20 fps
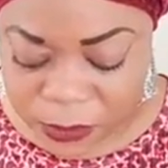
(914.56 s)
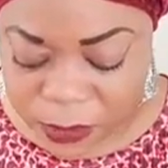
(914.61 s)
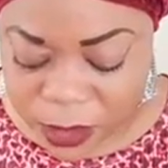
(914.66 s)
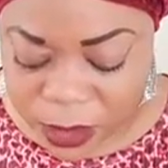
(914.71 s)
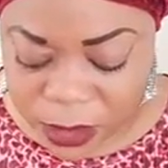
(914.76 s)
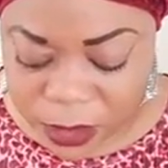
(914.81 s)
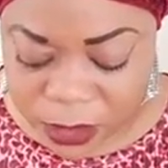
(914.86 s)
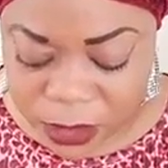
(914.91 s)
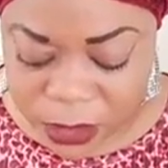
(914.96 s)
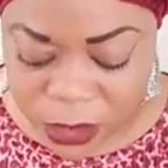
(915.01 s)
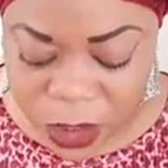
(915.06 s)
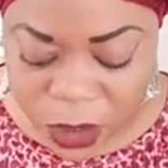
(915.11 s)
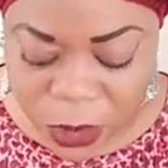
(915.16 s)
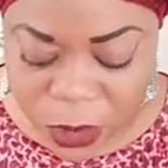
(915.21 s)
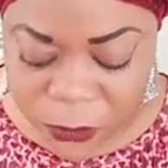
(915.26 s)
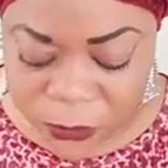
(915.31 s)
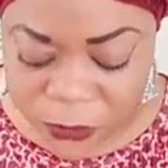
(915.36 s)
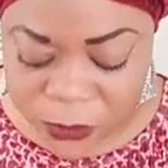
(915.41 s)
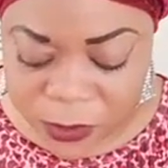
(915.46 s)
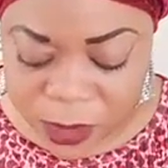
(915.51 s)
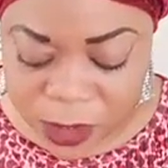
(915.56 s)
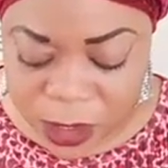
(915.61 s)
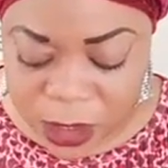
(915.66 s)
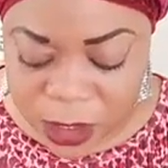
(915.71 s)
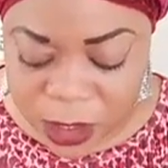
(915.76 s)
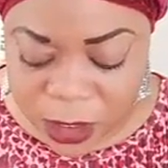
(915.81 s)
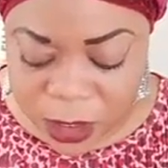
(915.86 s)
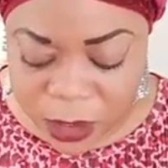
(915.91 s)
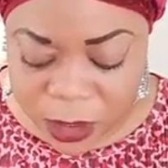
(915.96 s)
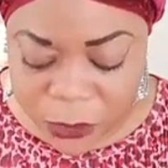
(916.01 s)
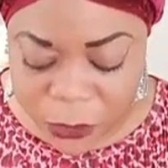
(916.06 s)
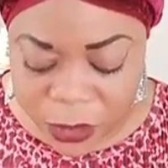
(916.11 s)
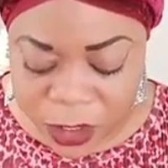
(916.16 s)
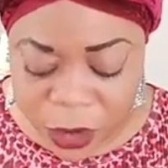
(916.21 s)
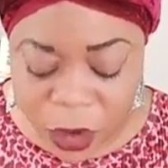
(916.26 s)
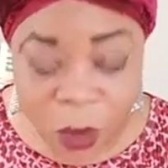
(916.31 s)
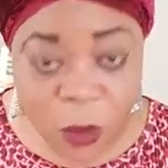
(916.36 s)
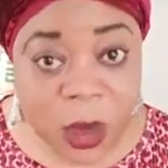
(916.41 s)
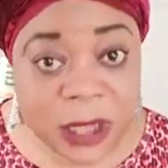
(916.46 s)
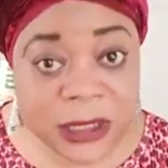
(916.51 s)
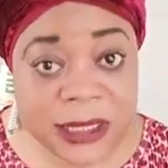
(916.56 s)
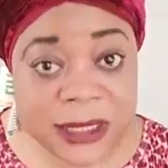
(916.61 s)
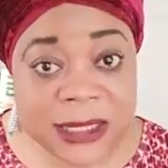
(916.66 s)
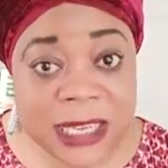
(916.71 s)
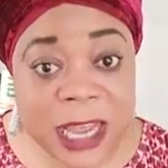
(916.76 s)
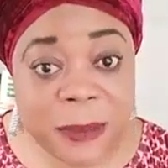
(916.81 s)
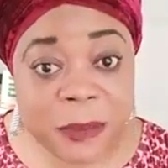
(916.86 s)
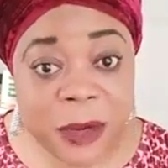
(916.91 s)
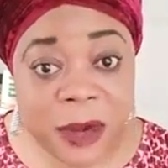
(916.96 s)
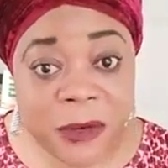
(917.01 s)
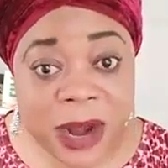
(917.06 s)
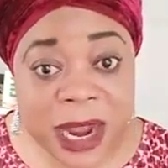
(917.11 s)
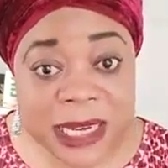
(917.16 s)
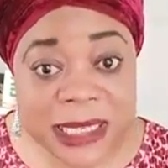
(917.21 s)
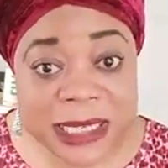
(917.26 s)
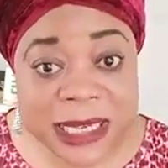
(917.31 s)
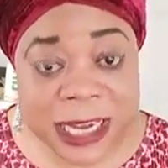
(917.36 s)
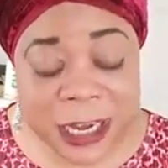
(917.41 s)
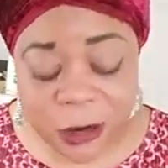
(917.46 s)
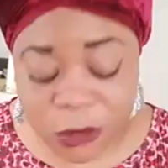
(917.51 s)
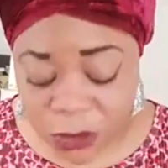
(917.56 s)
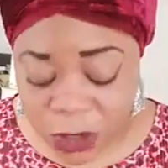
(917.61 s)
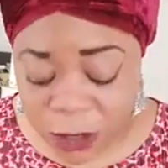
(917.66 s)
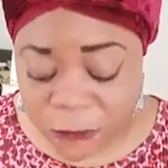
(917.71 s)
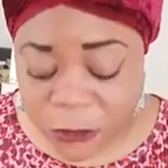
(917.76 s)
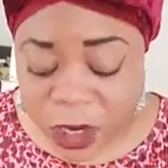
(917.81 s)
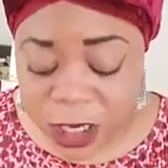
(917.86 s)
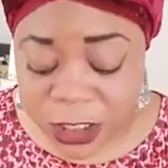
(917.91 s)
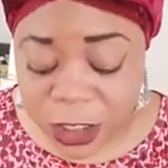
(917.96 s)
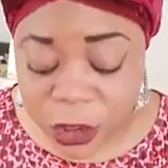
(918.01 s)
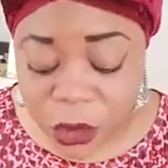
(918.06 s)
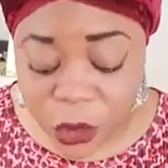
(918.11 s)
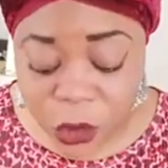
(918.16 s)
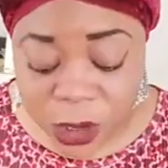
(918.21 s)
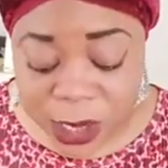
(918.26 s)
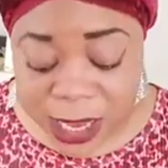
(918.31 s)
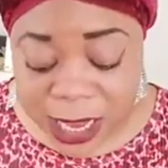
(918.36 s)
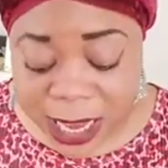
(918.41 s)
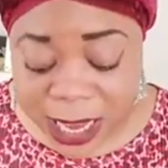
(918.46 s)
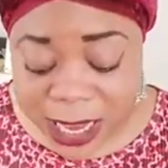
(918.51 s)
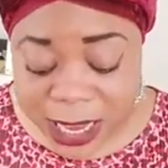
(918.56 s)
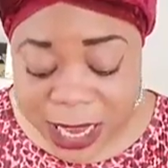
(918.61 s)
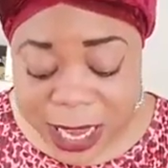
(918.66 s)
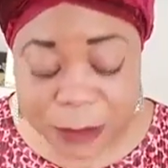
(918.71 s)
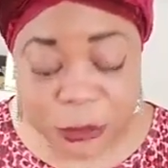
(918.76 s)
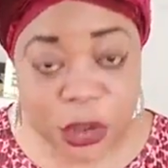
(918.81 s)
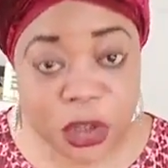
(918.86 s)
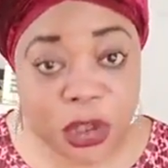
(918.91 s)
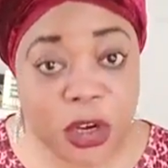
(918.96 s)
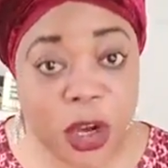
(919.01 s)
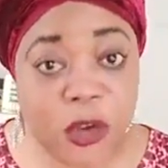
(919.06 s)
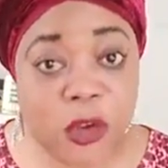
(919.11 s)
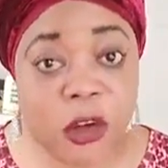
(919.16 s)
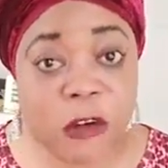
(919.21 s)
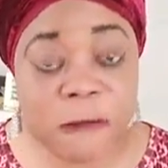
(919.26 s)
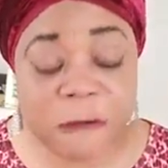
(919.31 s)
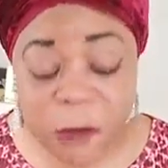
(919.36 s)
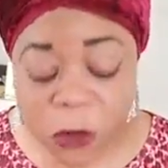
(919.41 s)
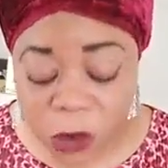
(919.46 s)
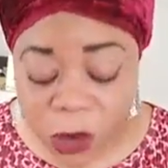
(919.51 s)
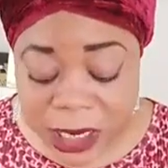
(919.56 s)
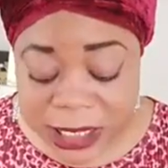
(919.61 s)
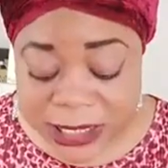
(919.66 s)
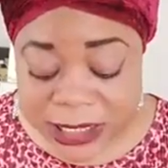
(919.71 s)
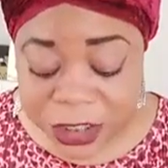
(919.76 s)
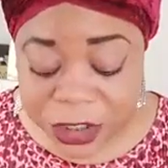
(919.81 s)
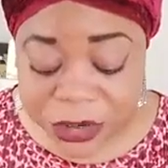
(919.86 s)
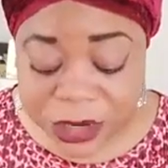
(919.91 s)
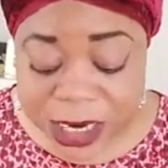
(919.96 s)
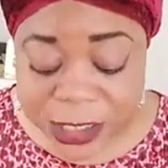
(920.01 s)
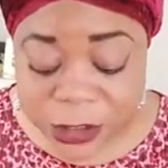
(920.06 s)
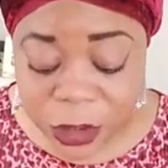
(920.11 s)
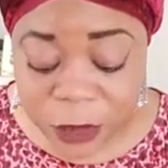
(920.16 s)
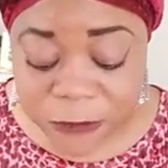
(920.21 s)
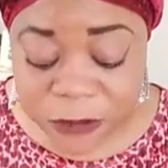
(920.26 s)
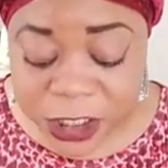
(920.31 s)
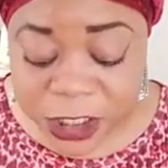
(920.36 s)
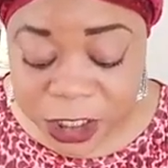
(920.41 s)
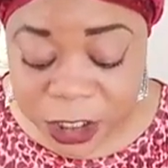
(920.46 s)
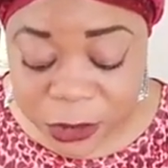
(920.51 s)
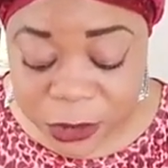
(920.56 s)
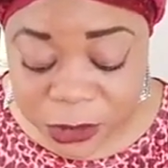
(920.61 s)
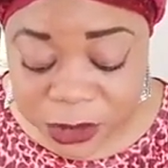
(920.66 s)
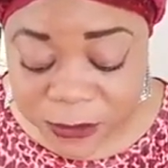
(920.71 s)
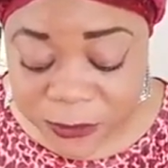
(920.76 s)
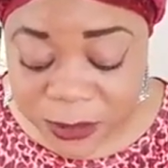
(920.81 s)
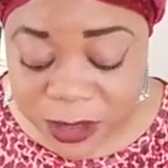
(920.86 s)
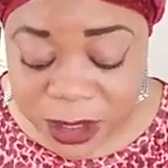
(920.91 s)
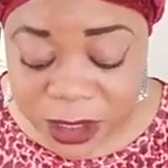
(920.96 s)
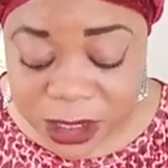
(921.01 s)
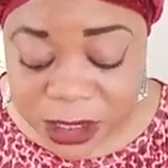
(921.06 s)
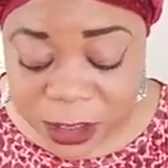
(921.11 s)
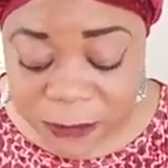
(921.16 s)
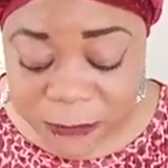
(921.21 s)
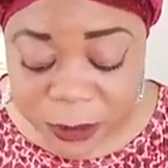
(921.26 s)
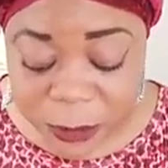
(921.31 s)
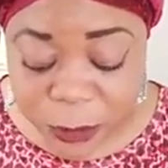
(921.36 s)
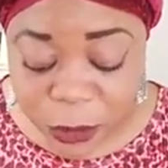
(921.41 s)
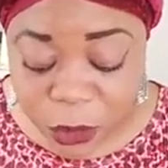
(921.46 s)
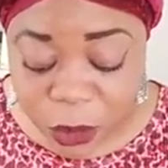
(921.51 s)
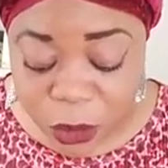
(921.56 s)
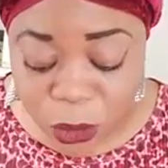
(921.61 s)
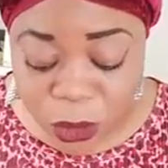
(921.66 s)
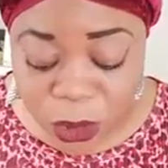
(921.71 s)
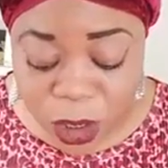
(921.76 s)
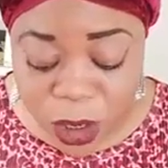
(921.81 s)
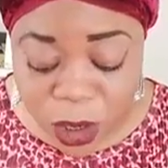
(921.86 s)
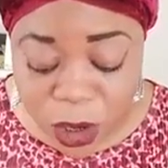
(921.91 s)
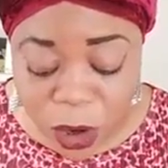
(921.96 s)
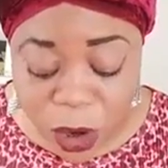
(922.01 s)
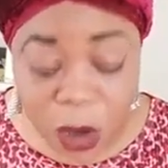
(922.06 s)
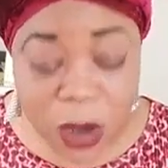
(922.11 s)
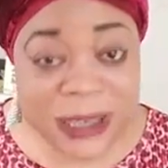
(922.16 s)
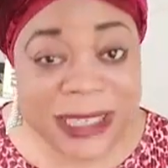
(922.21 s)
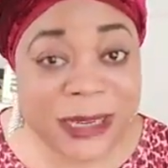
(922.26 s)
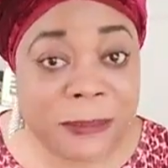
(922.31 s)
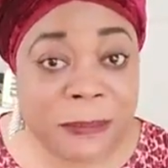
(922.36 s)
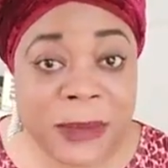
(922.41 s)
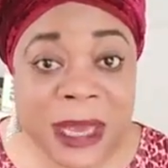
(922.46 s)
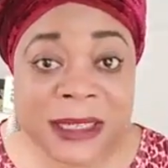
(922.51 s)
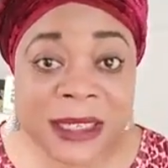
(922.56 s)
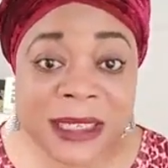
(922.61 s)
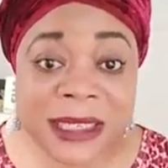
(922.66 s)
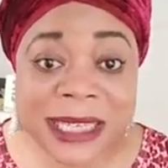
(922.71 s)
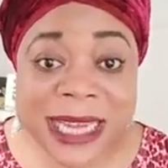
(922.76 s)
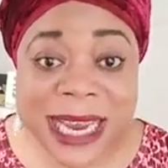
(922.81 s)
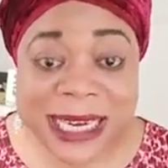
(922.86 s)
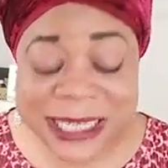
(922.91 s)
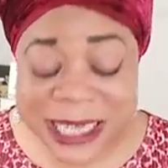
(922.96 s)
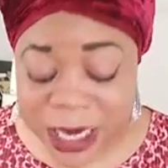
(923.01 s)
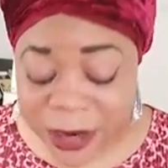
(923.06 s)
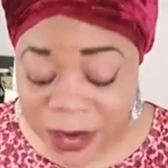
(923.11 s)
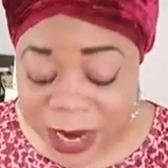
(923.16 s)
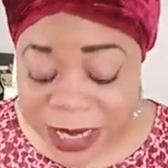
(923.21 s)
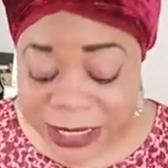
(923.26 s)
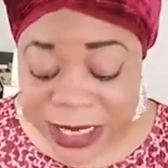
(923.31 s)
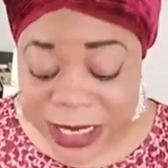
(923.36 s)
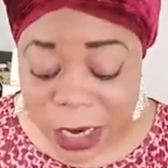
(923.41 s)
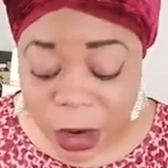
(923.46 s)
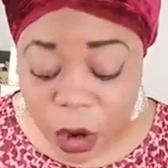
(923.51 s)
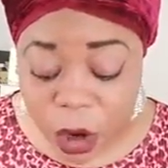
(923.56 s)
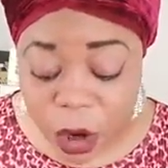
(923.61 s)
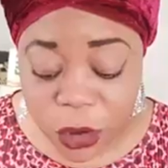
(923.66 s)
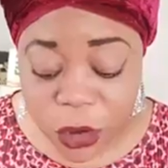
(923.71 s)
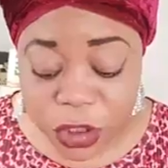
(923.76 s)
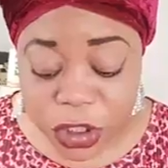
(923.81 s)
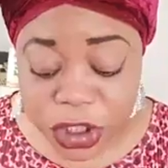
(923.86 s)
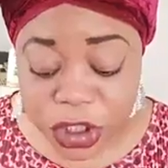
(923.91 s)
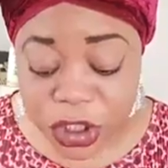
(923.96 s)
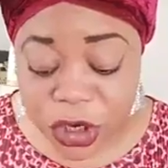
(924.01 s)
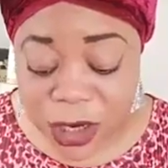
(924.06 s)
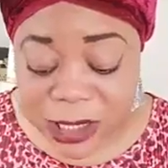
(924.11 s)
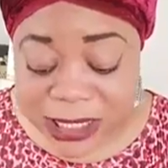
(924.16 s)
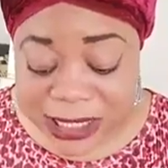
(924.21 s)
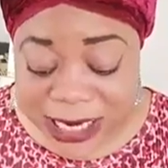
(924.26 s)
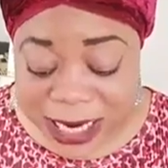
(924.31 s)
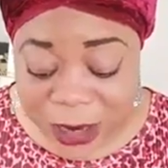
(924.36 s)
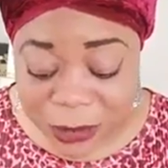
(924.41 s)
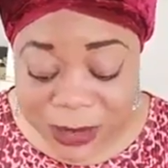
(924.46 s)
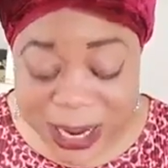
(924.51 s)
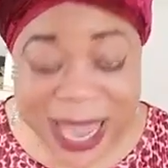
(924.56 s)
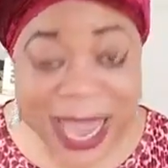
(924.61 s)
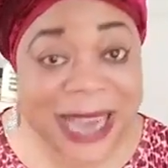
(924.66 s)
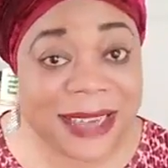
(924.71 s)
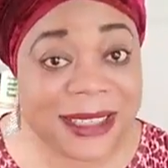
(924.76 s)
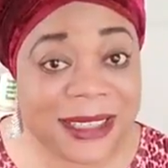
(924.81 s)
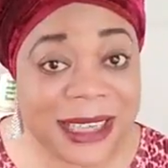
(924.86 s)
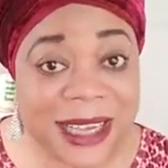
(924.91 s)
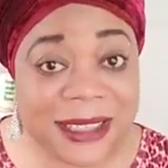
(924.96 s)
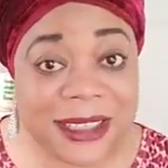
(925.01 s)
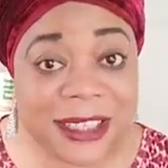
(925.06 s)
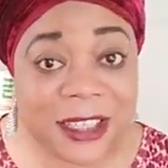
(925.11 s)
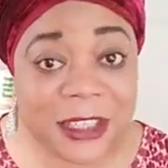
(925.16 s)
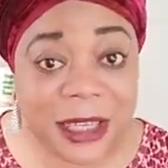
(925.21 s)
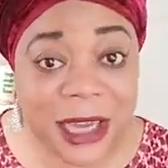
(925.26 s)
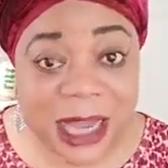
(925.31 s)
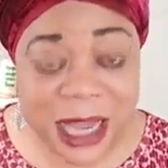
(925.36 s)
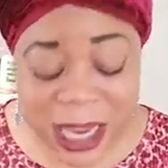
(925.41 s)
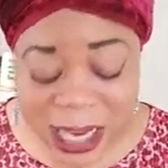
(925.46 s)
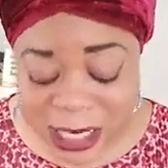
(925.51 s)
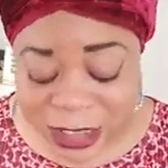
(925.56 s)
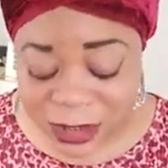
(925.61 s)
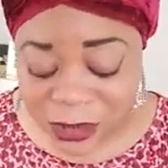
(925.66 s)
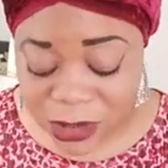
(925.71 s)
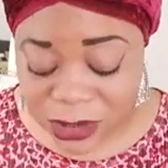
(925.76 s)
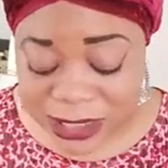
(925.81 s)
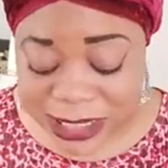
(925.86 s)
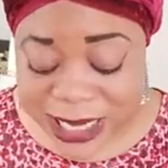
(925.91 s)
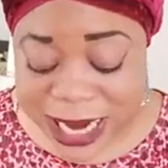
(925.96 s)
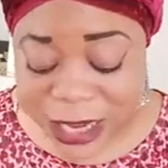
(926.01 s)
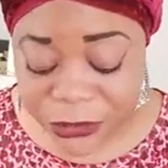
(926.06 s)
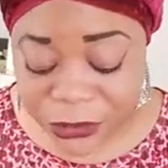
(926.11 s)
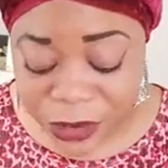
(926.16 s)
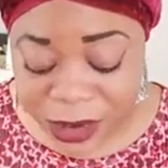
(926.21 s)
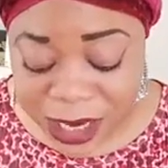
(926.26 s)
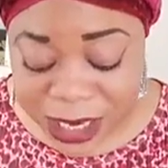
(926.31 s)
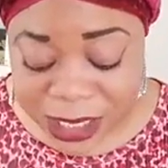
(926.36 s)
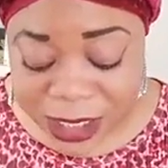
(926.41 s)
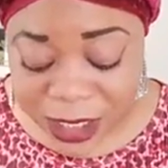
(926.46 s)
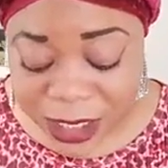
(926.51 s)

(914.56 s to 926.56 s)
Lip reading: So we know what is happening right now. If you're in the UK, I'm sure you're following the trend of the news. Liverpool, all the Merseyside area, they are all on shutdown. Excess is on tier 3.